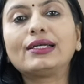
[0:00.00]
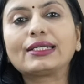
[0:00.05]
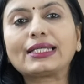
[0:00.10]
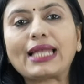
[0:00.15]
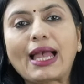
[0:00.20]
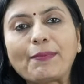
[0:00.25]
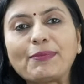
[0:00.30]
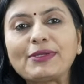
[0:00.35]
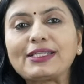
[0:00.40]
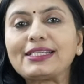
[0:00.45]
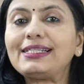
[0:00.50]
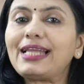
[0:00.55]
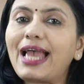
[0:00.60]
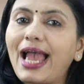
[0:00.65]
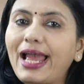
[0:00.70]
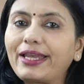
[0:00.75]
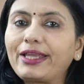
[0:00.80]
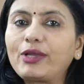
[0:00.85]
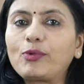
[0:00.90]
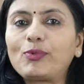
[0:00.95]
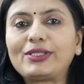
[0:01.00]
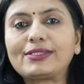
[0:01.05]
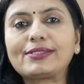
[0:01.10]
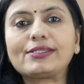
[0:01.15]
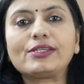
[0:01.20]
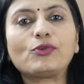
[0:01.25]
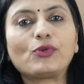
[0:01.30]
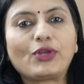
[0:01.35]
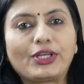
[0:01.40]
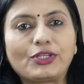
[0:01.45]
Capital
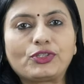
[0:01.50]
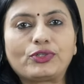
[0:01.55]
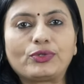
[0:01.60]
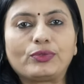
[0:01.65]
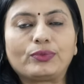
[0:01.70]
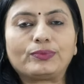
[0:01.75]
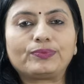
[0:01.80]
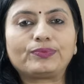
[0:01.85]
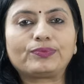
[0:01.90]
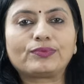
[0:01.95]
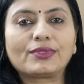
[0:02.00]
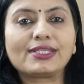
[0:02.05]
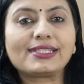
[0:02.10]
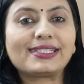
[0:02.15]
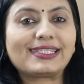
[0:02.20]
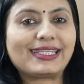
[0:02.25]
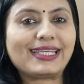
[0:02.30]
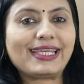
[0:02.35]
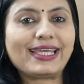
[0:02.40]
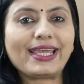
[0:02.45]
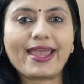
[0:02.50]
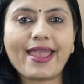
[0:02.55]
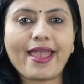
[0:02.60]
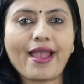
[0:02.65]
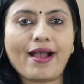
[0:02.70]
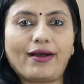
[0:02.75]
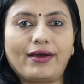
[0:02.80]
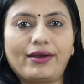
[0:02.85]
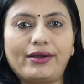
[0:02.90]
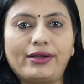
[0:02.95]
Adequacy Ratio
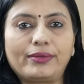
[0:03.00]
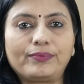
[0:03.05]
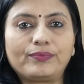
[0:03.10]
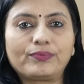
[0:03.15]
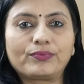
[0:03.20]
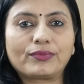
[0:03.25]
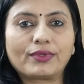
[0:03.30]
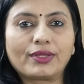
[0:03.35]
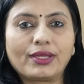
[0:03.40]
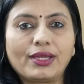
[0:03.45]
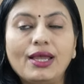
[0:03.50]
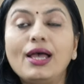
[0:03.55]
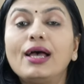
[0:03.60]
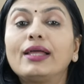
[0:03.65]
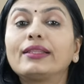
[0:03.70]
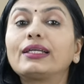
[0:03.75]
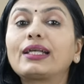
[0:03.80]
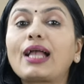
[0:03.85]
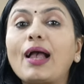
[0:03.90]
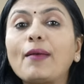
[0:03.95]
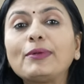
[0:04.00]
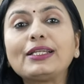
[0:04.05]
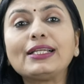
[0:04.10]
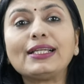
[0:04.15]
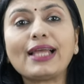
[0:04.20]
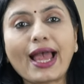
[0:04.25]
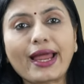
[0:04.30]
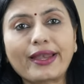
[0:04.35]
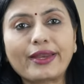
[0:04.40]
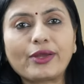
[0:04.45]
The Capital
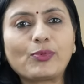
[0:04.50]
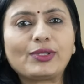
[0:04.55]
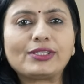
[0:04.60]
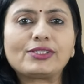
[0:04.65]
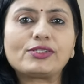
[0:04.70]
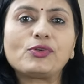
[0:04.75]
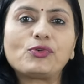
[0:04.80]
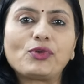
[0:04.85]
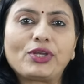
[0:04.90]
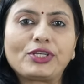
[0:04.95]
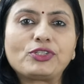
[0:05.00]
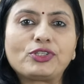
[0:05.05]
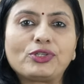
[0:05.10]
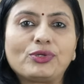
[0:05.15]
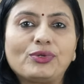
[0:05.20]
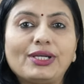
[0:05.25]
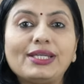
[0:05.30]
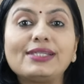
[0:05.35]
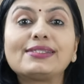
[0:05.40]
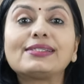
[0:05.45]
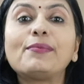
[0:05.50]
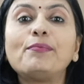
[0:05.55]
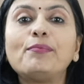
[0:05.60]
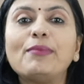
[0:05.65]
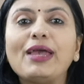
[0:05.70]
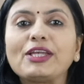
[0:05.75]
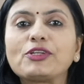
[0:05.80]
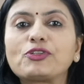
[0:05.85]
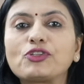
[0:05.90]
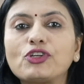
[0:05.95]
Adequacy Ratio is a
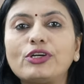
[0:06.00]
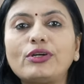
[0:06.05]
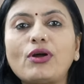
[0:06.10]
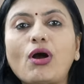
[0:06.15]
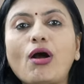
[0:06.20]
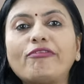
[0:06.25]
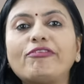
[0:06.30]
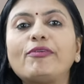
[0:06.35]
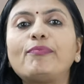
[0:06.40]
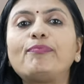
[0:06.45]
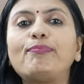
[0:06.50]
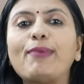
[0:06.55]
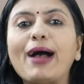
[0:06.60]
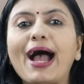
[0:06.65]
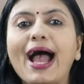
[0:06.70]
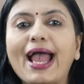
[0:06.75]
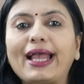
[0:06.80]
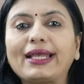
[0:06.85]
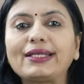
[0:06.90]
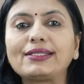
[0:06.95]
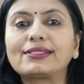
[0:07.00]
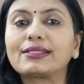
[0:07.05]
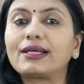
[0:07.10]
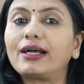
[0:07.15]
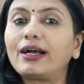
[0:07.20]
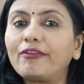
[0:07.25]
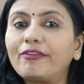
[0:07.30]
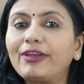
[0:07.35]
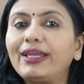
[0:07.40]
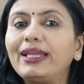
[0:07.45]
measure of a bank's
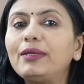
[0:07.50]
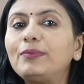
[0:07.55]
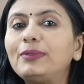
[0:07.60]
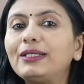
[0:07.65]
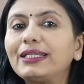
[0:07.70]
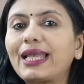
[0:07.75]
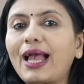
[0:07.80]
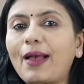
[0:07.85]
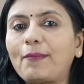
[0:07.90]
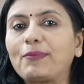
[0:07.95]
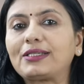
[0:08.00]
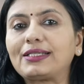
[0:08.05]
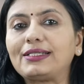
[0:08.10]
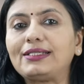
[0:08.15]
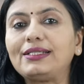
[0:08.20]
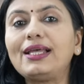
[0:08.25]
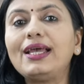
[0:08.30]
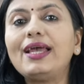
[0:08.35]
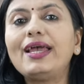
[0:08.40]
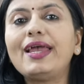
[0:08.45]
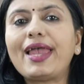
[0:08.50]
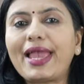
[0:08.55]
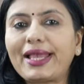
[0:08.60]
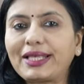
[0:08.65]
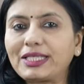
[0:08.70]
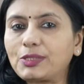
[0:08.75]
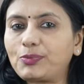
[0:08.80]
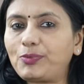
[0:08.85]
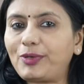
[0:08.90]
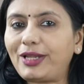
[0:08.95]
available capital
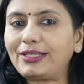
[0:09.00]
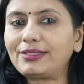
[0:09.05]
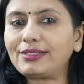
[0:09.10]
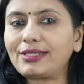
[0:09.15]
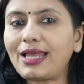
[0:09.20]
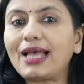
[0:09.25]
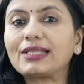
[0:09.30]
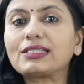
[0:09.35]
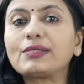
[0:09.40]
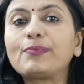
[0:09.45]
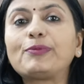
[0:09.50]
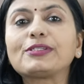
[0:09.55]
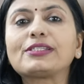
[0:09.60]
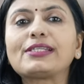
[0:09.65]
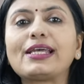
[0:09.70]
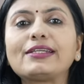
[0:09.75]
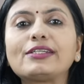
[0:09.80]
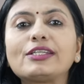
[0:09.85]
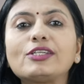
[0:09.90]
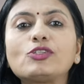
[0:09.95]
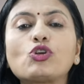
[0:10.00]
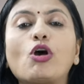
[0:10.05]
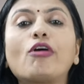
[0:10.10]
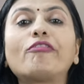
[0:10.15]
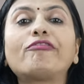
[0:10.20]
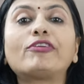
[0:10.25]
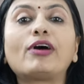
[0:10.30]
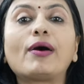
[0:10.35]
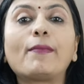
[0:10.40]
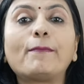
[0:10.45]
expressed as a percentage of
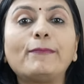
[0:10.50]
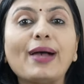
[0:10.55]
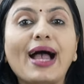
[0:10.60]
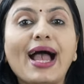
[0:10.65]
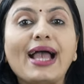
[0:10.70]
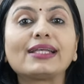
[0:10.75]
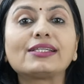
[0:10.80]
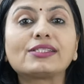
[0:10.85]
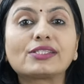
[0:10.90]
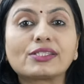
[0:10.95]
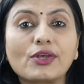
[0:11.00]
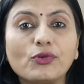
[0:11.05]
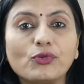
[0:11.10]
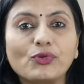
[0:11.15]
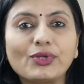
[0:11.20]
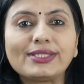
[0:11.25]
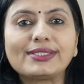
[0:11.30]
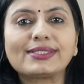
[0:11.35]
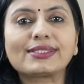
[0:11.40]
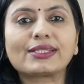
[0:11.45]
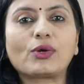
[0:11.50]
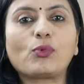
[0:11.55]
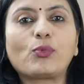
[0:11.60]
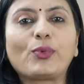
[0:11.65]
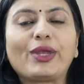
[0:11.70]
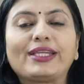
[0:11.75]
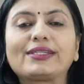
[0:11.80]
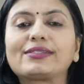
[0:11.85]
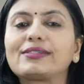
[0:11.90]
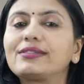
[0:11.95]
a bank's
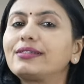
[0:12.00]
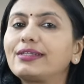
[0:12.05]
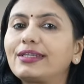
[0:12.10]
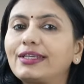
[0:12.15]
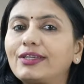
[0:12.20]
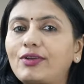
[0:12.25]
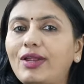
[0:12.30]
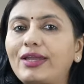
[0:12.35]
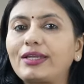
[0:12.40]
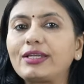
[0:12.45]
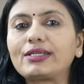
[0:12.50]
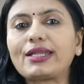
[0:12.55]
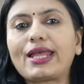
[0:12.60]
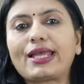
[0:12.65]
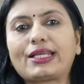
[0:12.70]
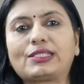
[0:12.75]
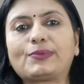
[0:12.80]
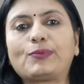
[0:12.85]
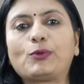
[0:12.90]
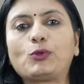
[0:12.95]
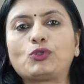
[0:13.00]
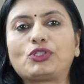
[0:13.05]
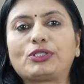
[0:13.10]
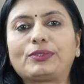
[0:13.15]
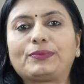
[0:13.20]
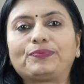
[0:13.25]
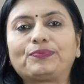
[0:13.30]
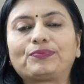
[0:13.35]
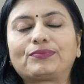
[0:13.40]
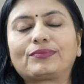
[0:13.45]
risk-weighted credit exposure.
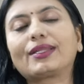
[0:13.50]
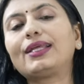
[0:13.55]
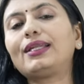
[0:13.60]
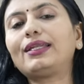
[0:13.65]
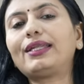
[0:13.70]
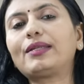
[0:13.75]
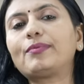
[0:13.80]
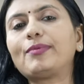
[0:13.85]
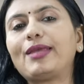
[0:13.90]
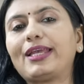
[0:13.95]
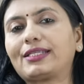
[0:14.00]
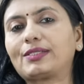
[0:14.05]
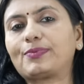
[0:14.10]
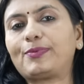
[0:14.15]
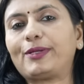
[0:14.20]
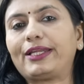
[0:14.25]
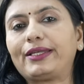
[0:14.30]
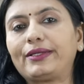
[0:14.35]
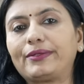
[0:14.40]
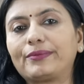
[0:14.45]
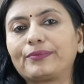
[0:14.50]
Let me explain.